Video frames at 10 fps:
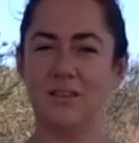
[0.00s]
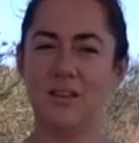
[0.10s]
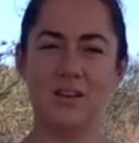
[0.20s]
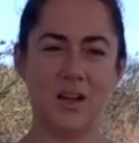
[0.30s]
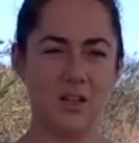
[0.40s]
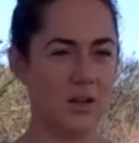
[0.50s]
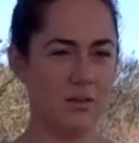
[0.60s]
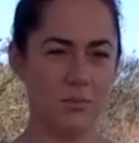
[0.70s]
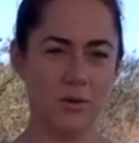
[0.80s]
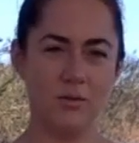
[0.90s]
and
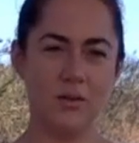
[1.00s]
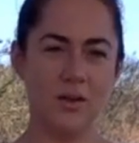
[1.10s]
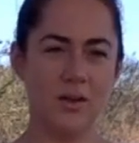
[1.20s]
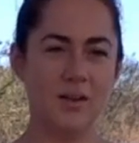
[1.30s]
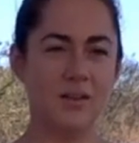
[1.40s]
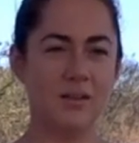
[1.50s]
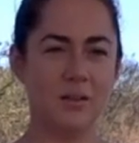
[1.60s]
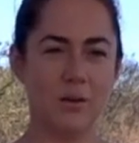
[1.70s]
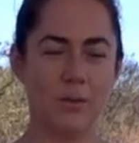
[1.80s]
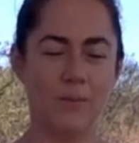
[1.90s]
digest mode.
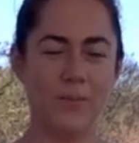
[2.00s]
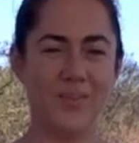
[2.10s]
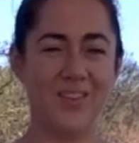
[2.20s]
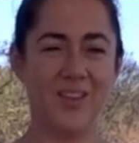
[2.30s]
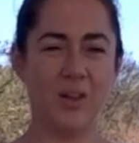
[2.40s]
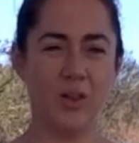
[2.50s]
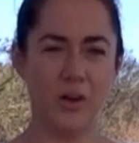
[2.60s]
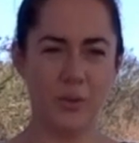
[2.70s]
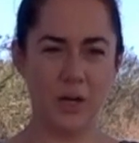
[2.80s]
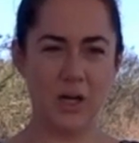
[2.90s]
So the
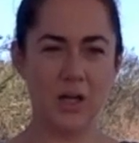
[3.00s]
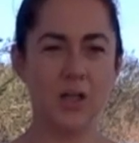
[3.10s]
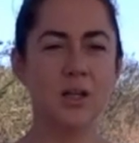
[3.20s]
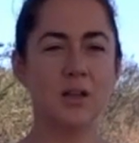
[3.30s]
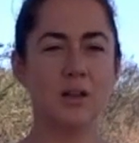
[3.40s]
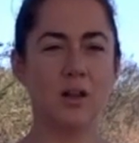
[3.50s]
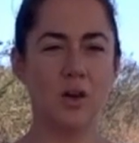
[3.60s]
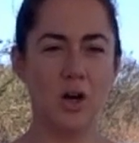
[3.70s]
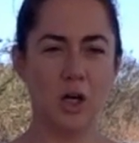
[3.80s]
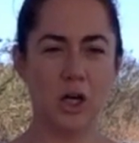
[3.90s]
lower, the
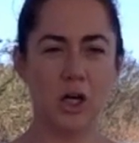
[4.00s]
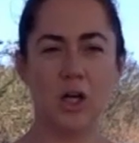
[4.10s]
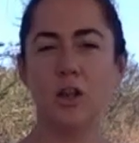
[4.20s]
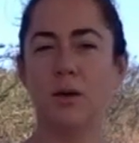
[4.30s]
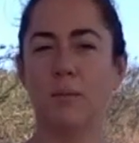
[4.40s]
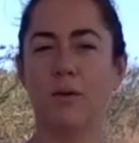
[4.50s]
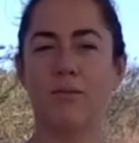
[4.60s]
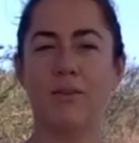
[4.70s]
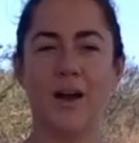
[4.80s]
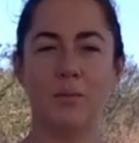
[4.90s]
longer, the more
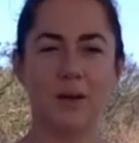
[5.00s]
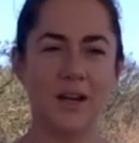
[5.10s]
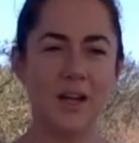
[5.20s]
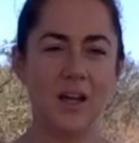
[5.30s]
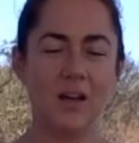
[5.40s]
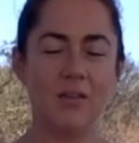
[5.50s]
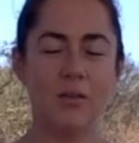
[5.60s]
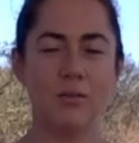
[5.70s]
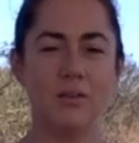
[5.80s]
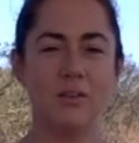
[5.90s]
vibrating
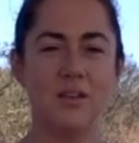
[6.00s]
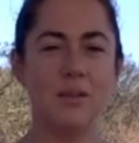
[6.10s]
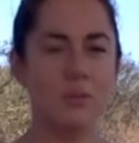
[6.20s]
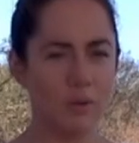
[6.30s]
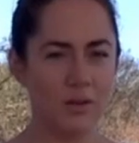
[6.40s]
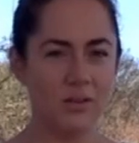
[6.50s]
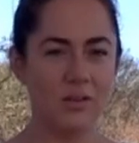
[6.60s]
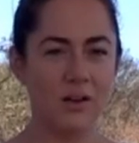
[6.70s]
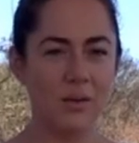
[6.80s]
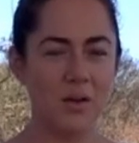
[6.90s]
those deep noises
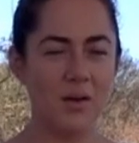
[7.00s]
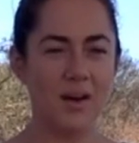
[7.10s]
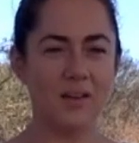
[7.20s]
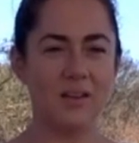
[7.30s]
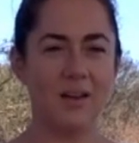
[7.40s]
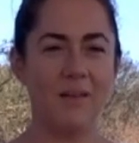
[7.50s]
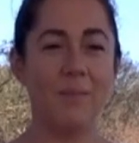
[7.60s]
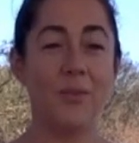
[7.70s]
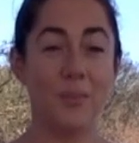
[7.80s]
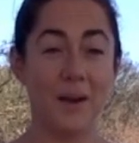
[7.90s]
are when you exhale,
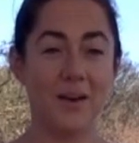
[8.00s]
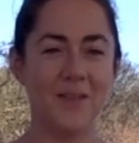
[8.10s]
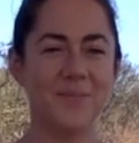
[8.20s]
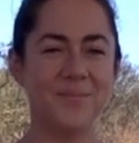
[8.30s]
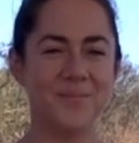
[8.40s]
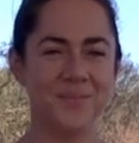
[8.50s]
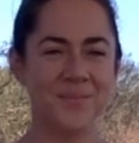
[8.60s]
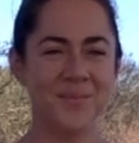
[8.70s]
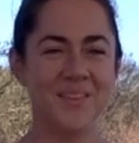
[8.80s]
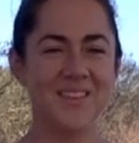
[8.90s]
the better.
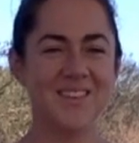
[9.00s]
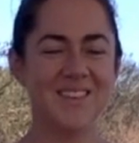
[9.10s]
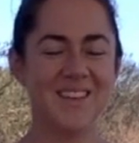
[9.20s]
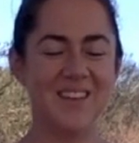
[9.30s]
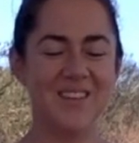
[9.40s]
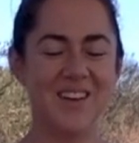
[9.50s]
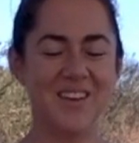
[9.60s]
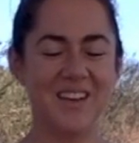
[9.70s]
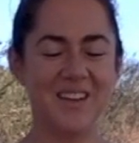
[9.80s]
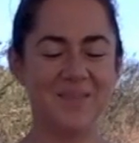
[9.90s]
Keep
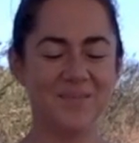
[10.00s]
going.